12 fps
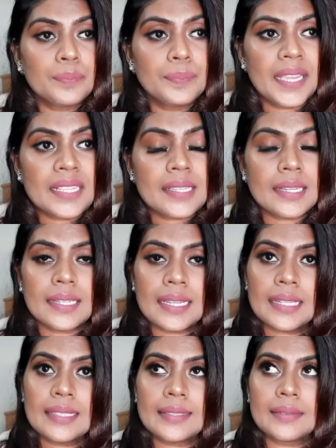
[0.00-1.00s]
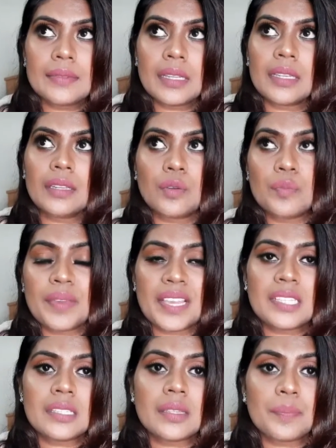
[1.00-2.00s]
basically the
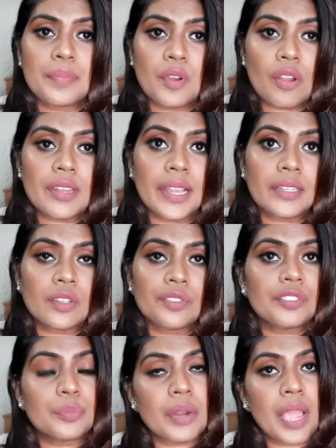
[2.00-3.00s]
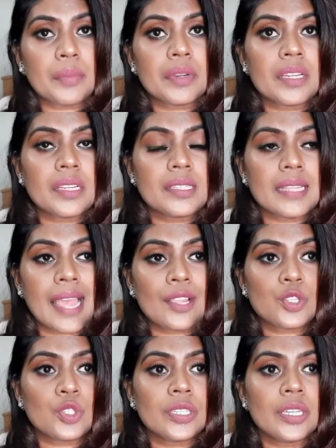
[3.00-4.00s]
base product of the primer is
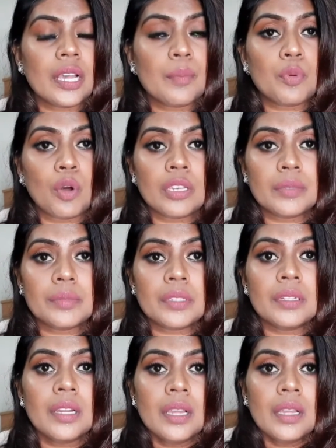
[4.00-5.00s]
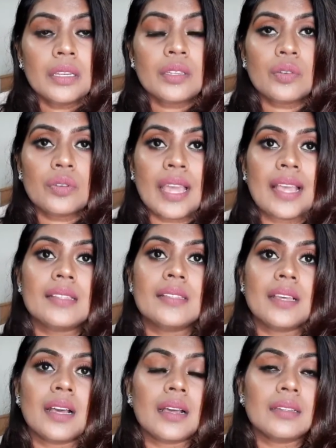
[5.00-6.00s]
actually a polymer known as
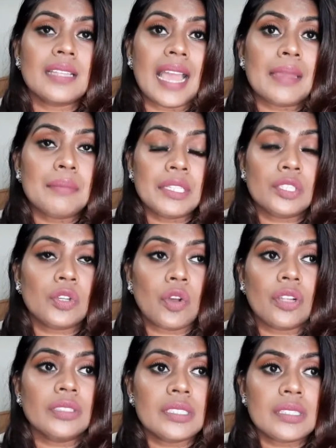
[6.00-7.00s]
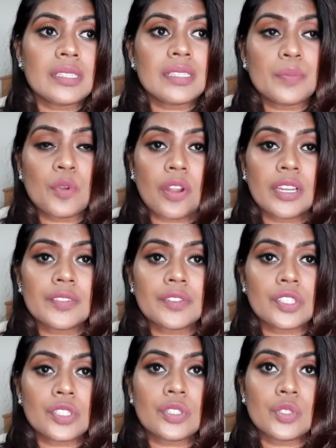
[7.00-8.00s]
dimethicone. This is the product
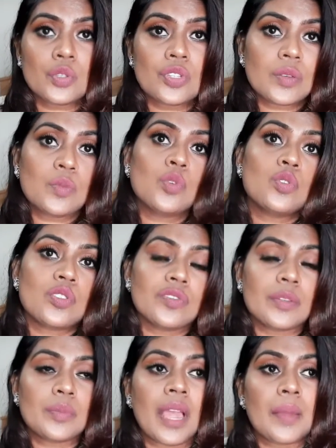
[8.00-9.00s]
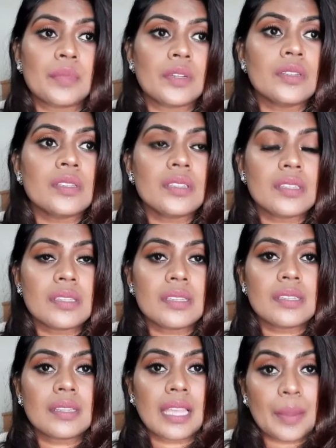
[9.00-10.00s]
which is used in most of the primers. This
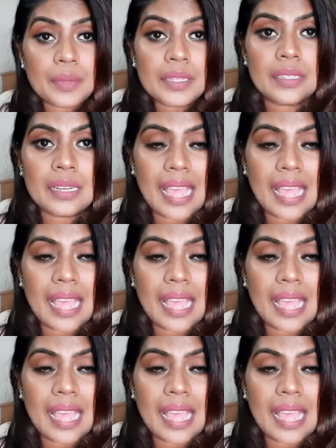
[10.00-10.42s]
is a chemical